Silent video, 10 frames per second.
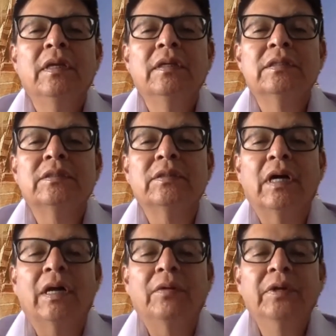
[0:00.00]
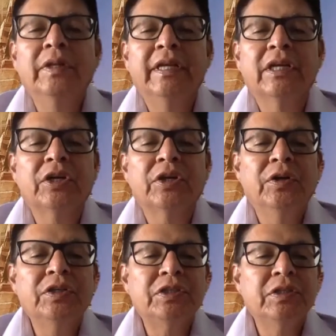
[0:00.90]
So I really
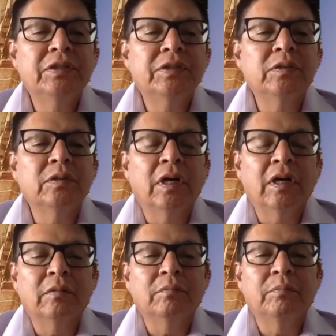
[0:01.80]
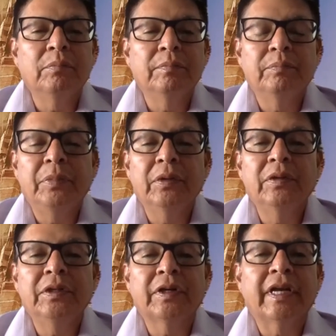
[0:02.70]
encourage you to build
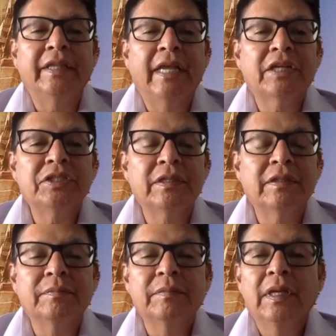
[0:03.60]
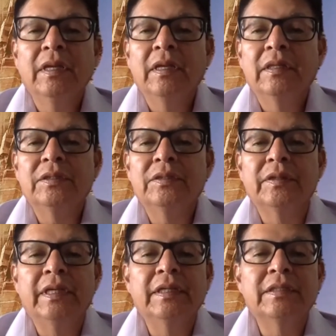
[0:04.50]
your connection to
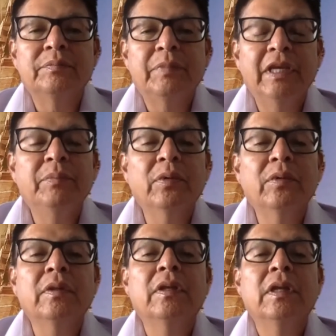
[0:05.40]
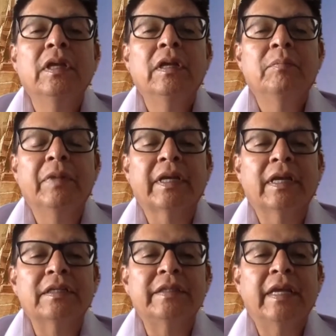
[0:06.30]
these people,
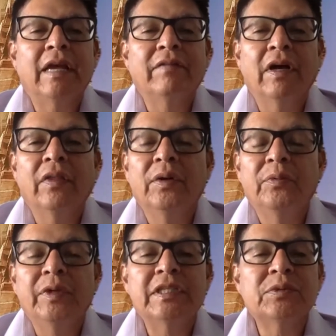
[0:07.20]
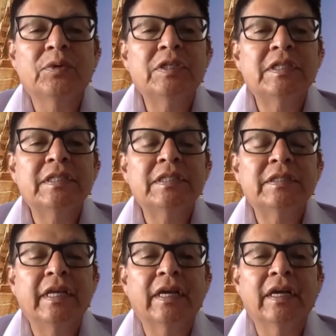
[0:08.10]
because they have other resources.
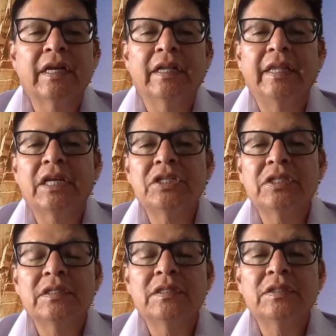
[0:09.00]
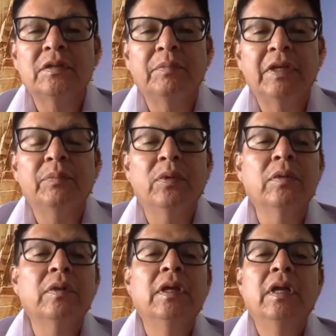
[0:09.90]
They've got connections to people.